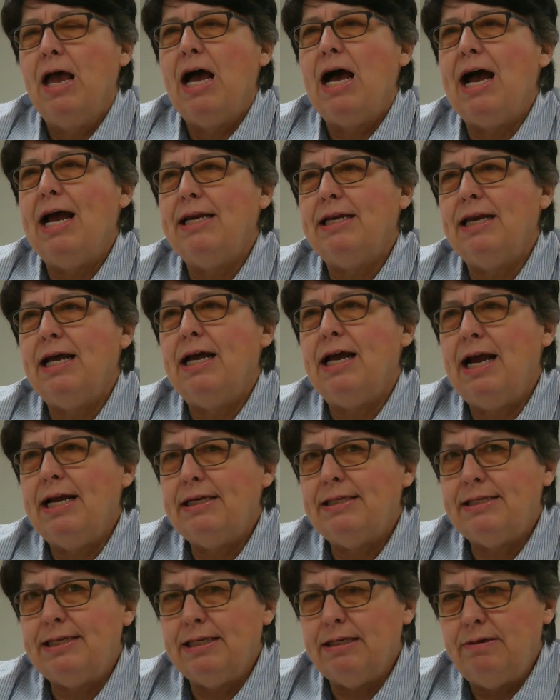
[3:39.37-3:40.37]
I
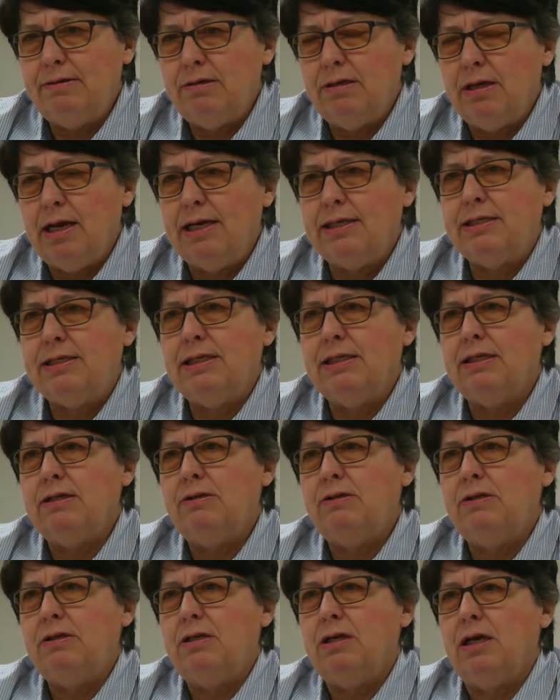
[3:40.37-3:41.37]

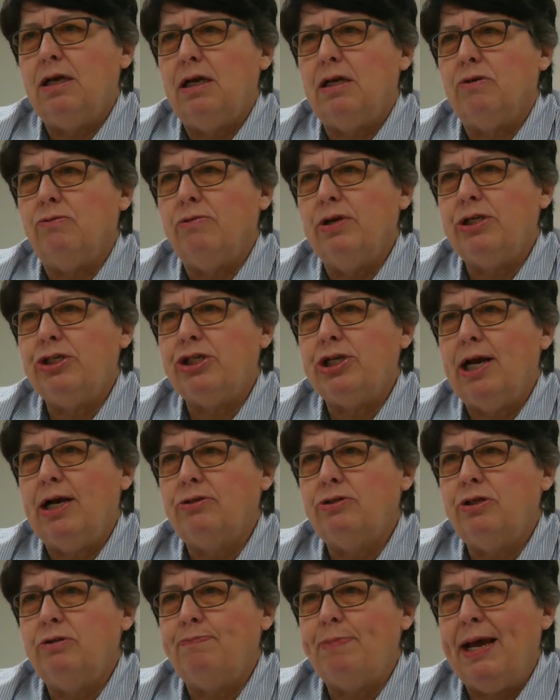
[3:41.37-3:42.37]
did reach
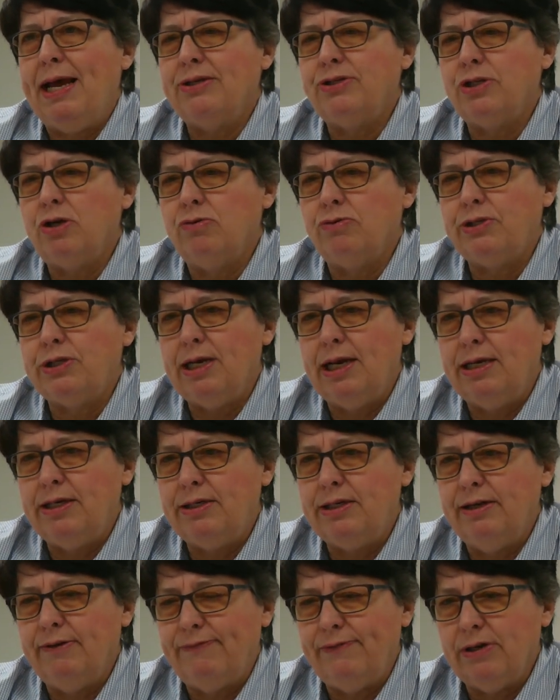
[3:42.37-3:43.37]
out to Pasco
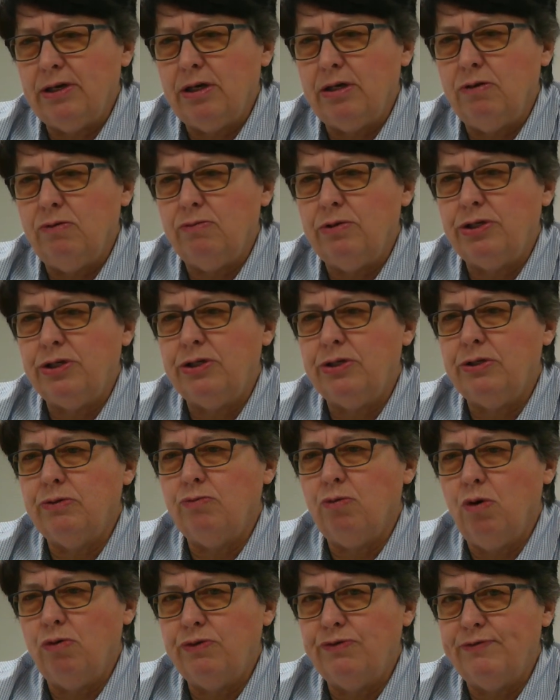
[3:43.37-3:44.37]
Scientific, which is in
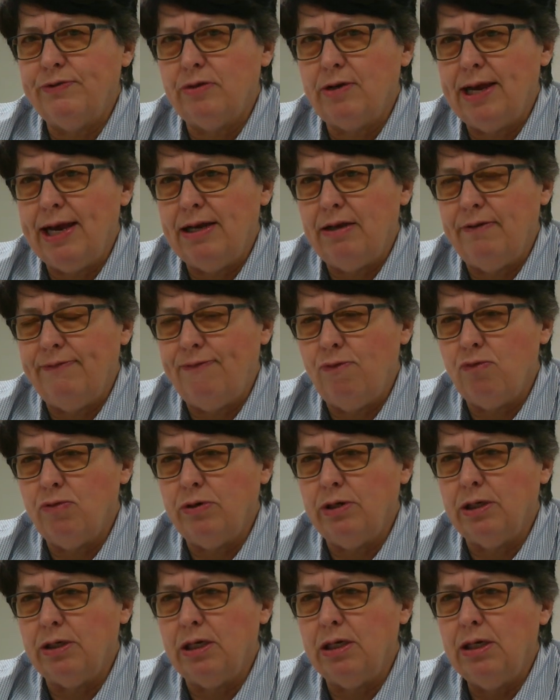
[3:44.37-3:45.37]
Roseville,
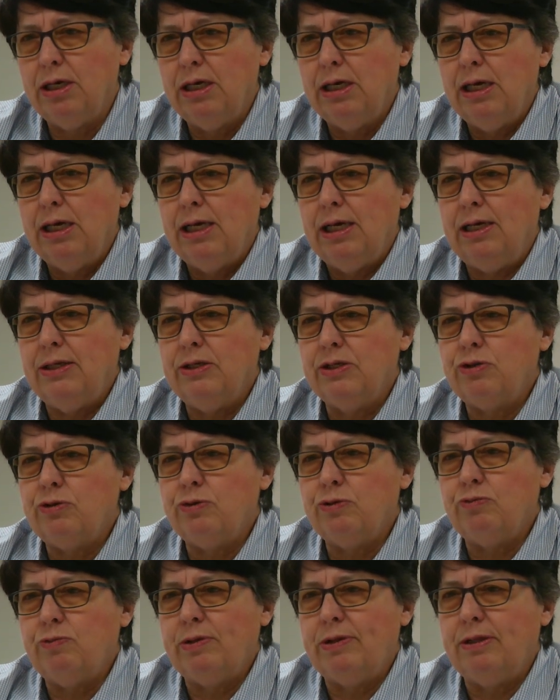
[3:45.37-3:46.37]
California. And this
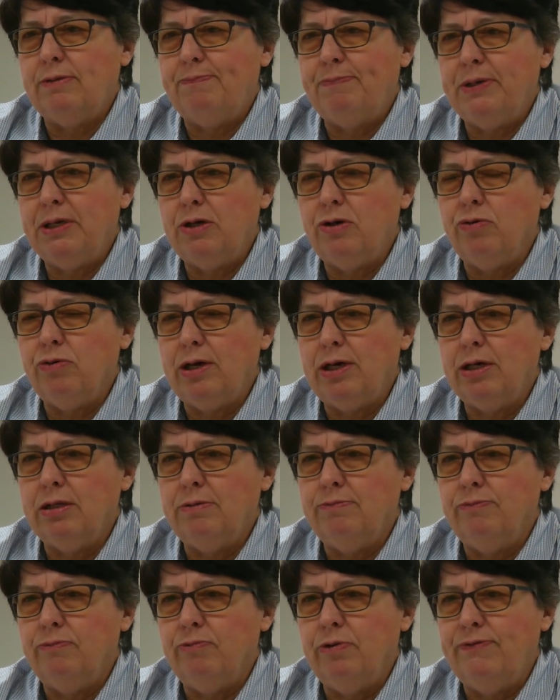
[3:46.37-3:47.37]
was with the big
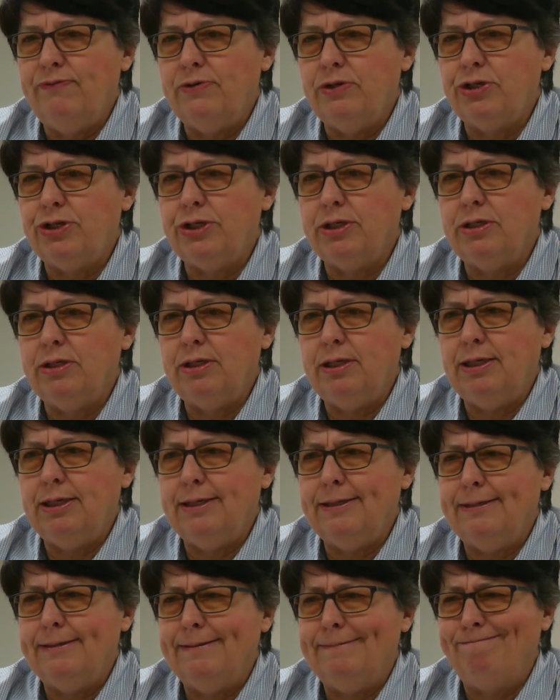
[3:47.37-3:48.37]
curriculum revision
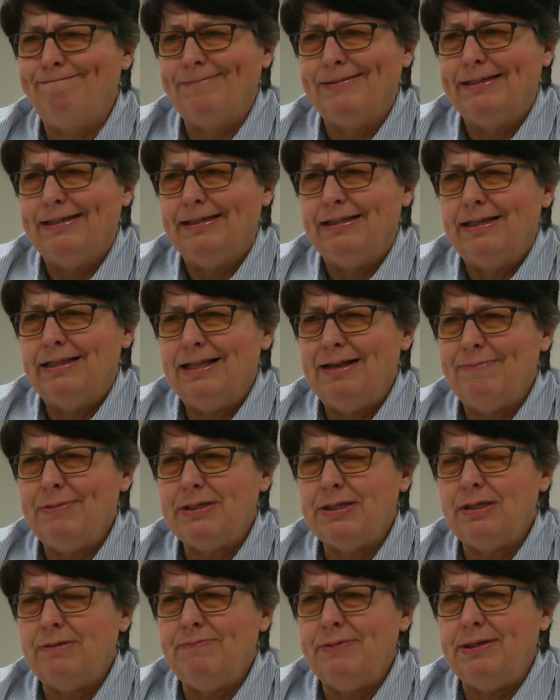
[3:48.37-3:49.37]
in, it
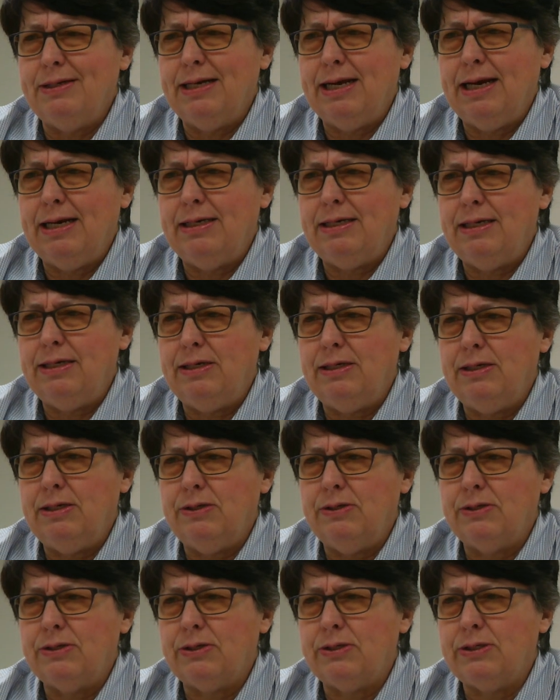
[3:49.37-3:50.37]
must have been
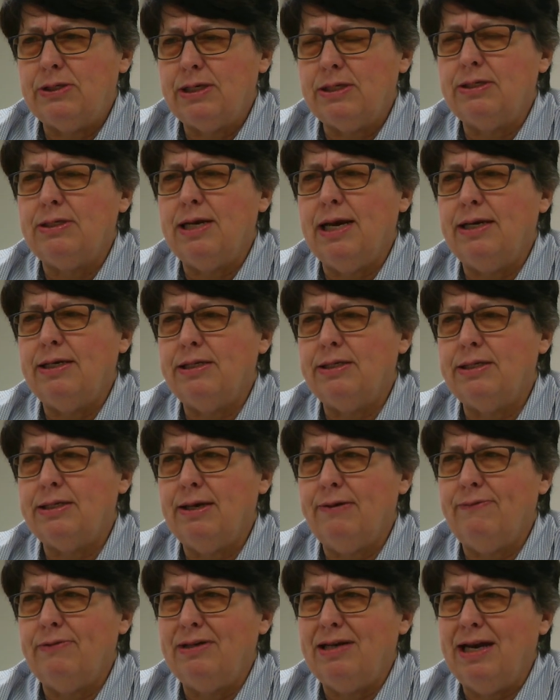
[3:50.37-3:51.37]
96,
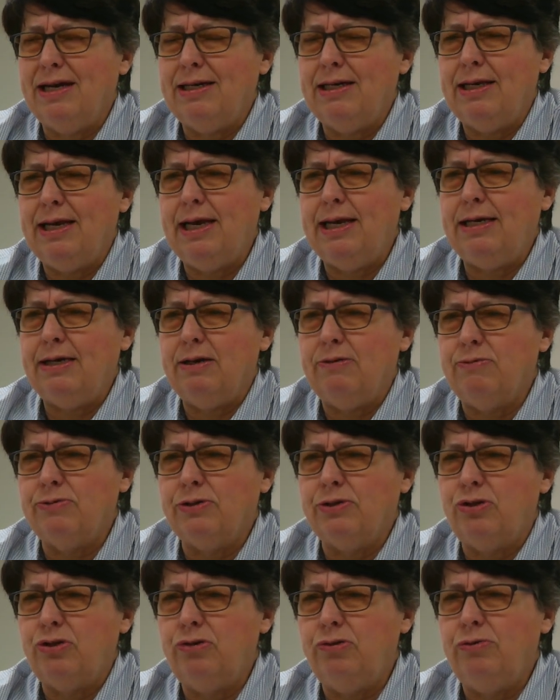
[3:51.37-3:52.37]
97, 98. It was
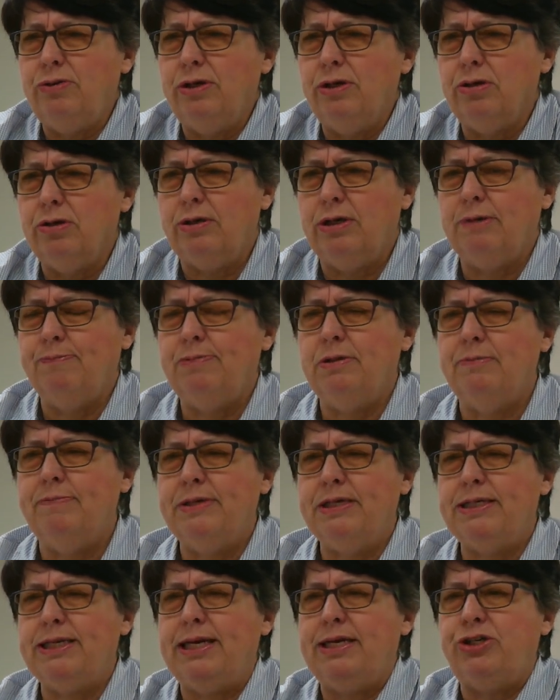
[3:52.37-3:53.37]
a two-year
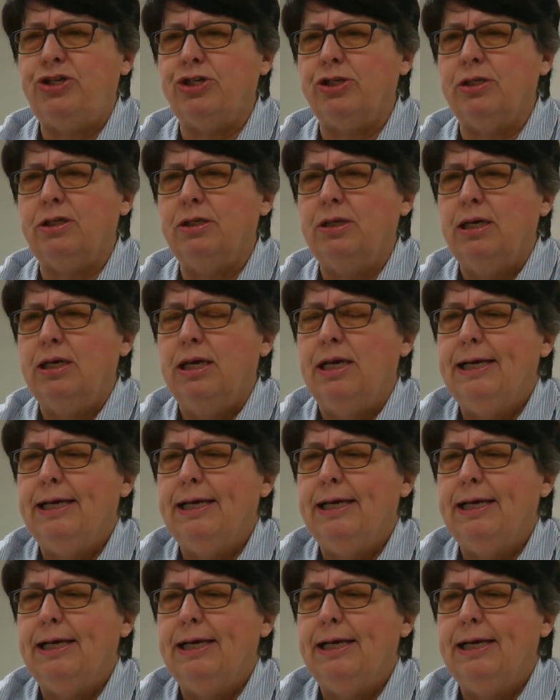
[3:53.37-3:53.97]
implementation.